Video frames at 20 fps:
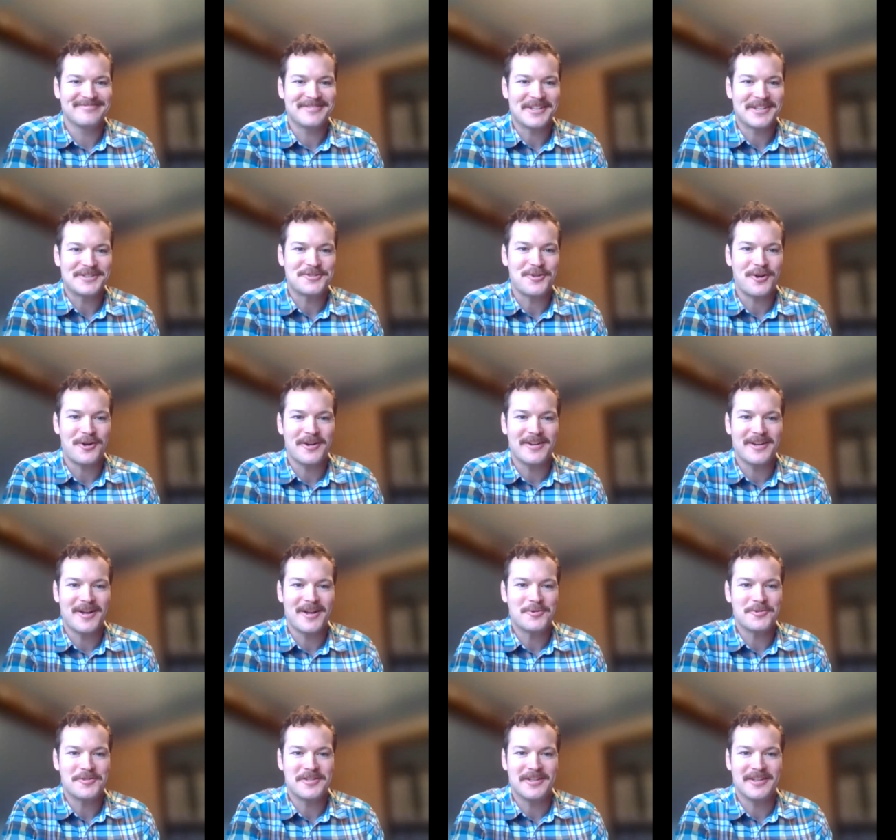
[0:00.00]
it started
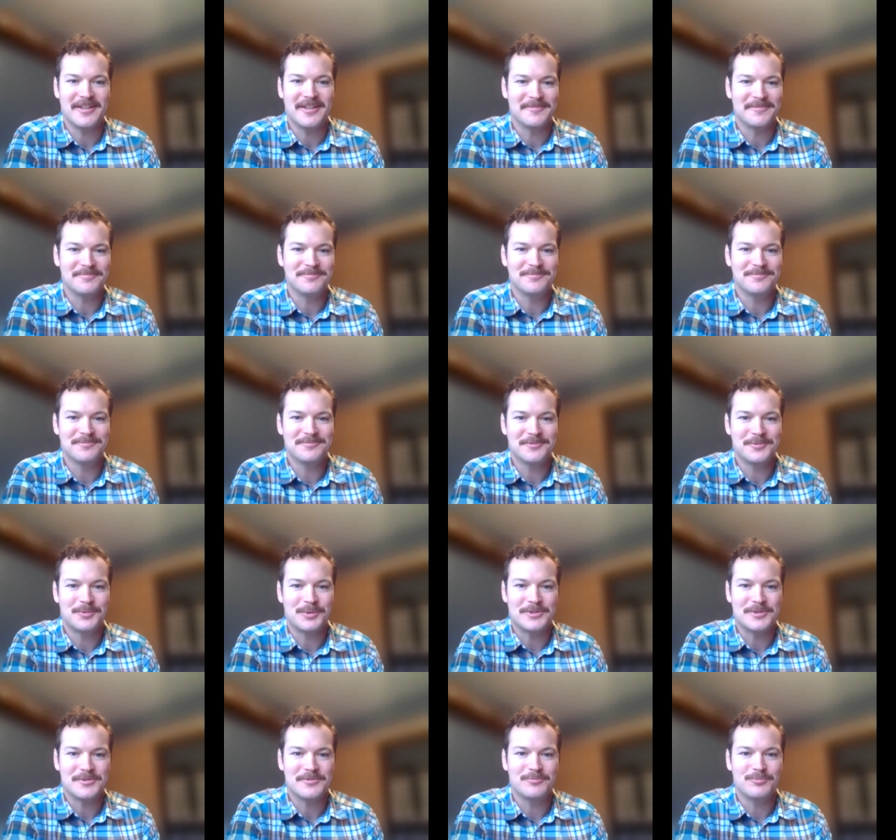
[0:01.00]
out to
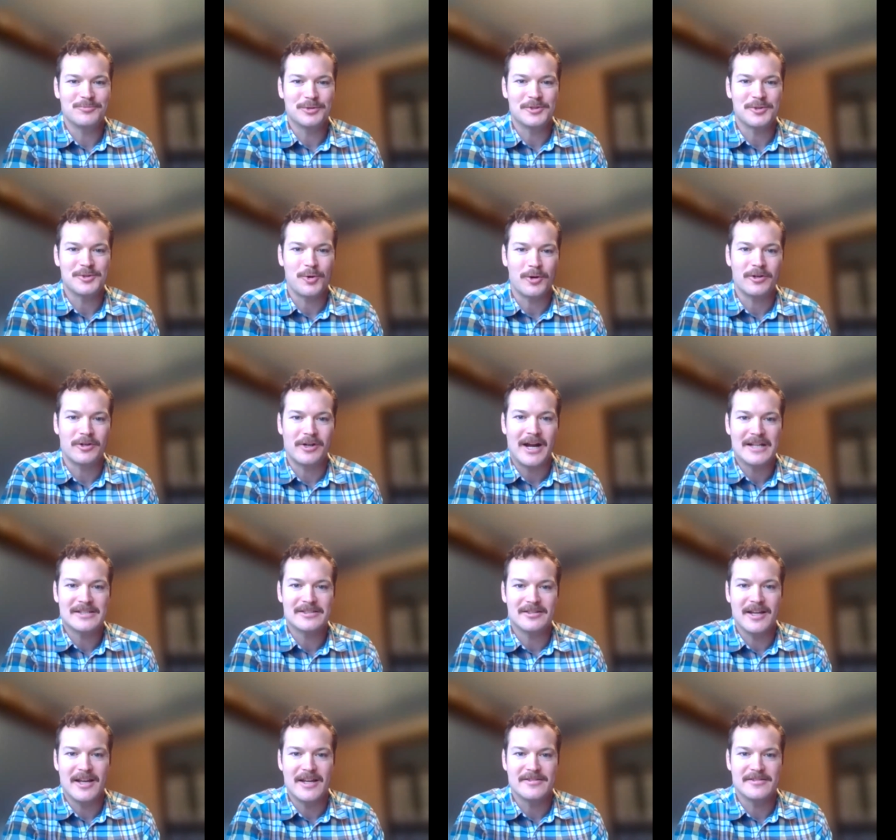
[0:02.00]
restore
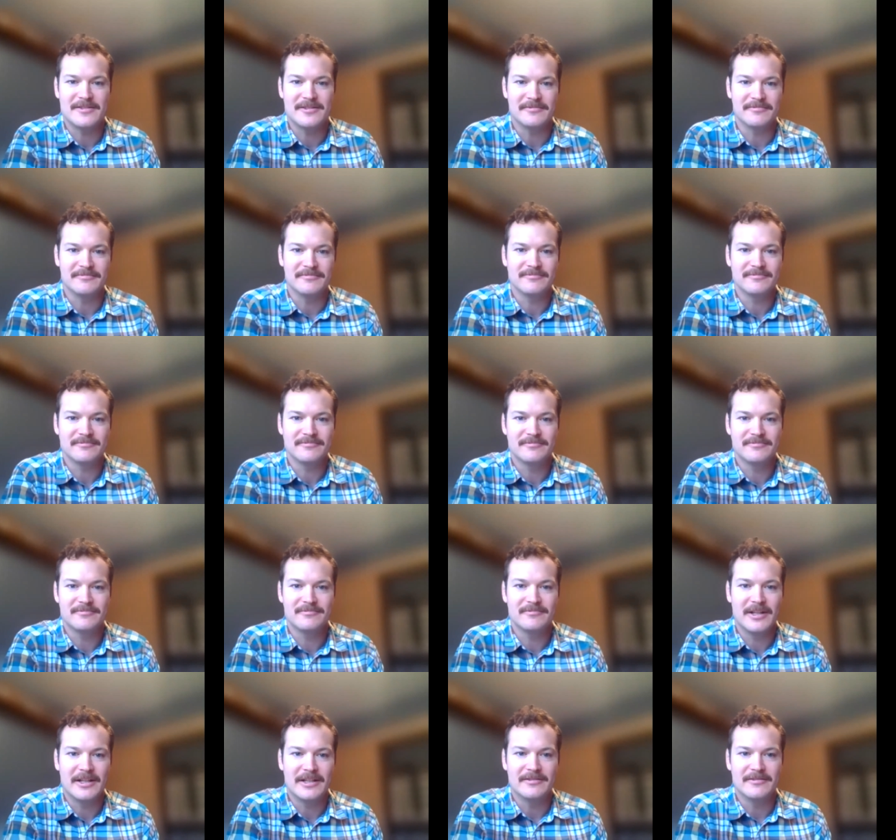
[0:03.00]
grasslands and
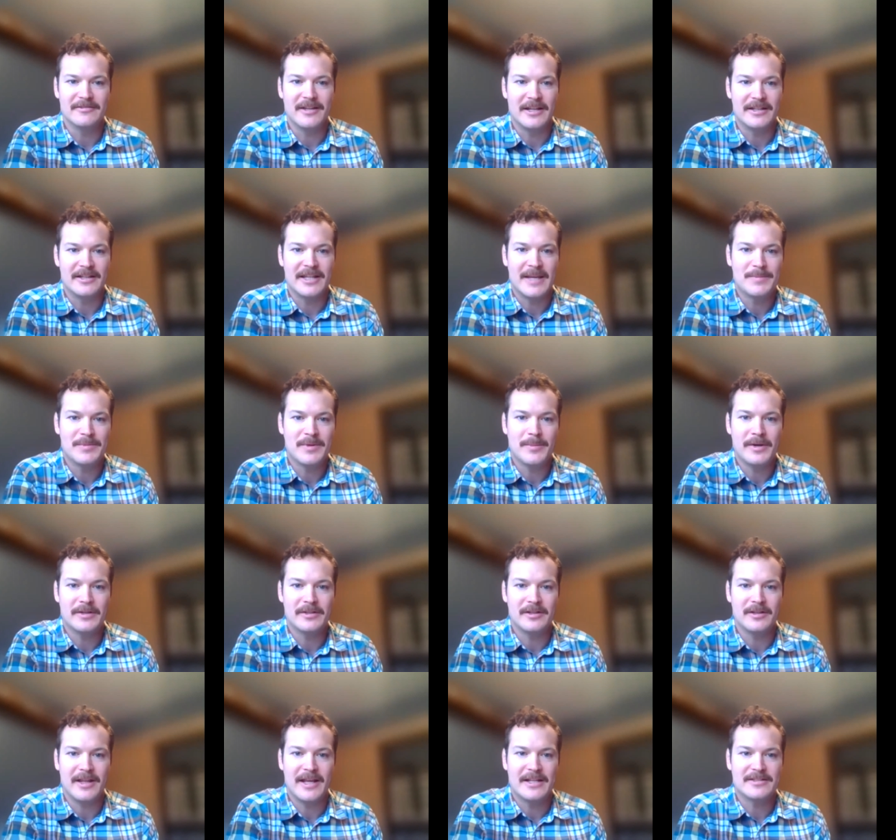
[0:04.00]
and keep them on
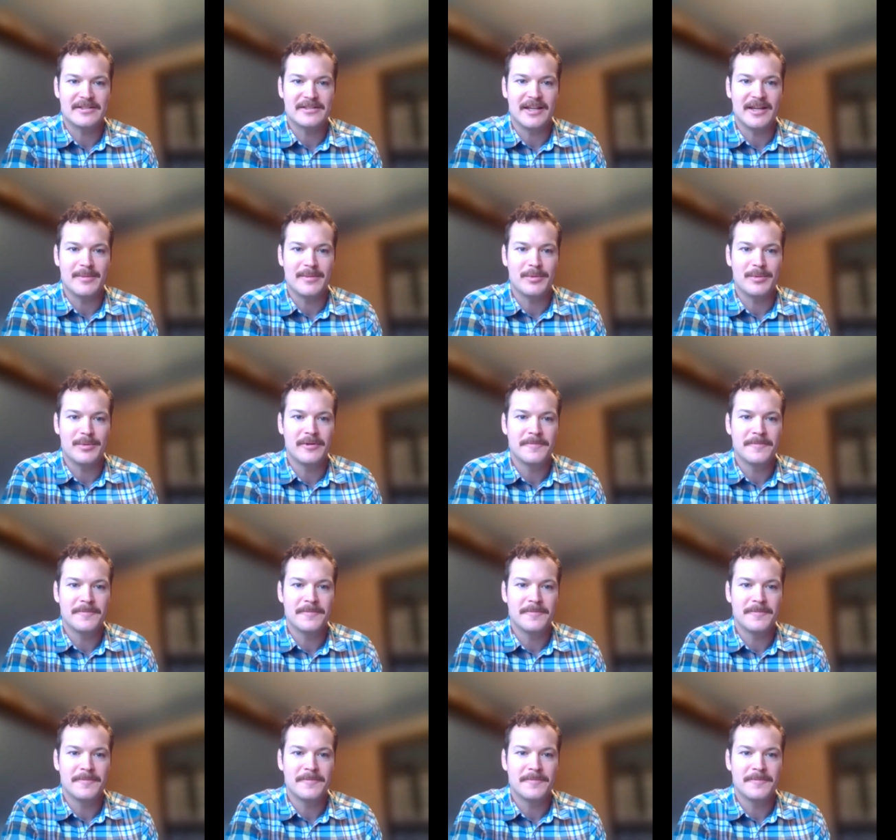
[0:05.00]
the landscape.